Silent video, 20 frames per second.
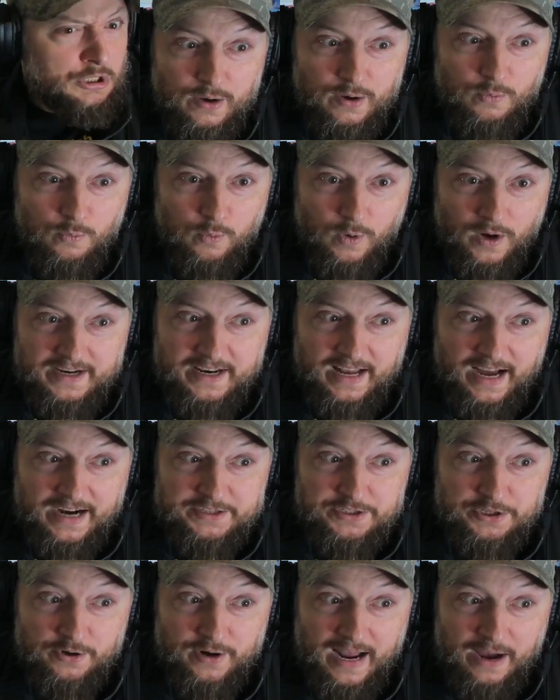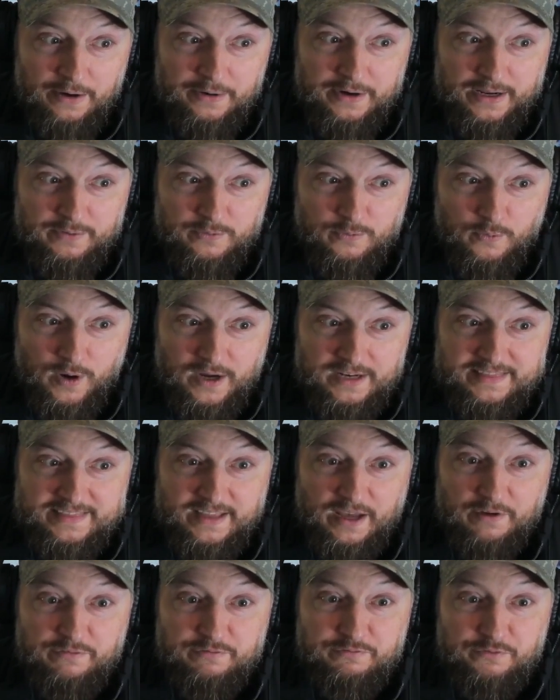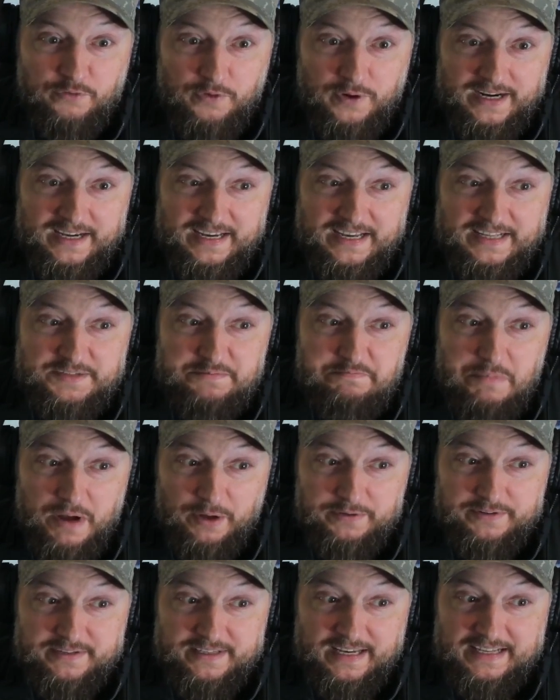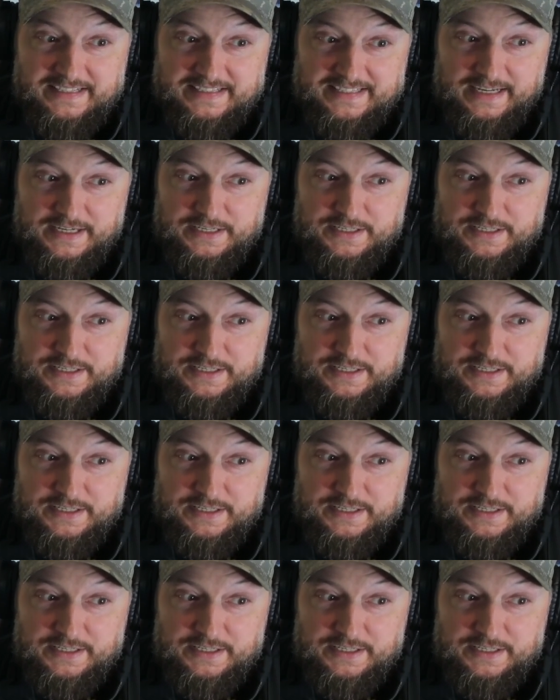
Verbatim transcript: What knocks her out and what the frig? It's melting. It's like...